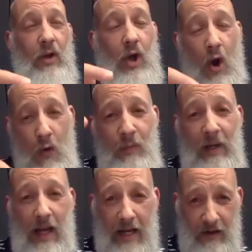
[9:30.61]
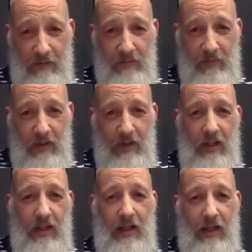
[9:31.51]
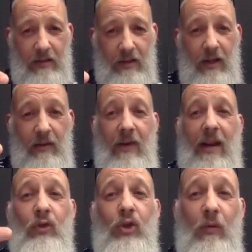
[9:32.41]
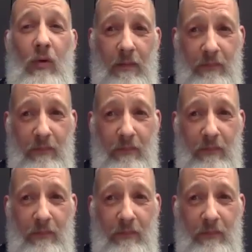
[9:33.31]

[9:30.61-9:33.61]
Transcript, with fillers: co-player, yeah. as an adventurer,